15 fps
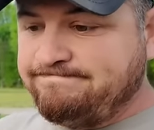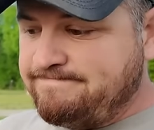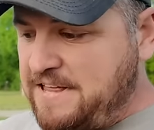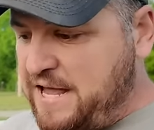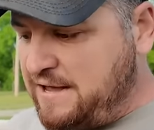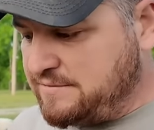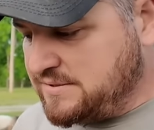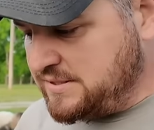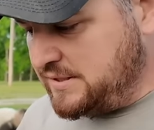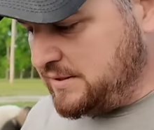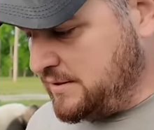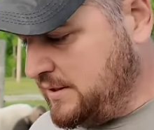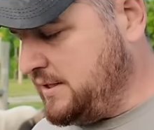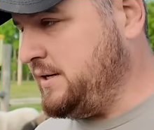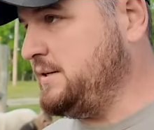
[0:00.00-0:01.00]
they have scent
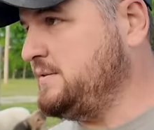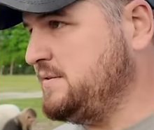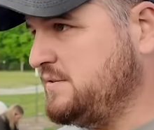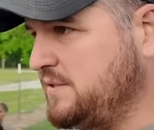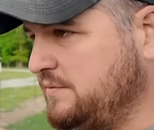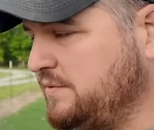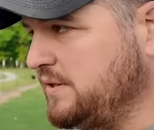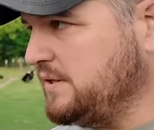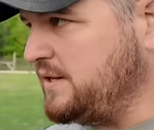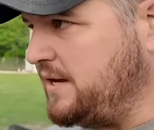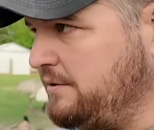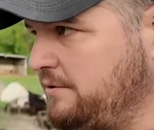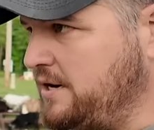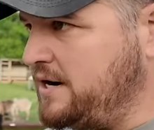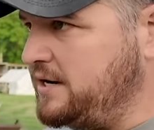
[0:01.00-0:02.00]
glands and stuff like that,
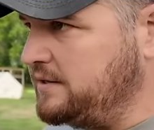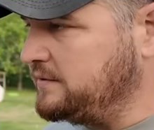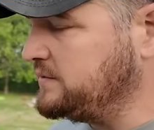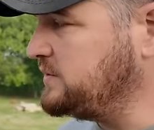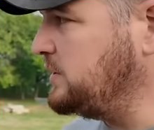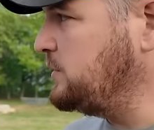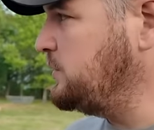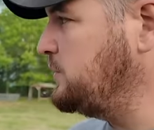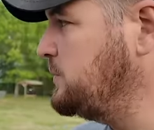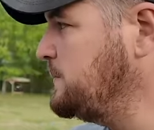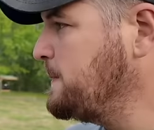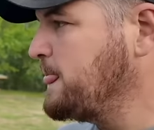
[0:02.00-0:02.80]
right? So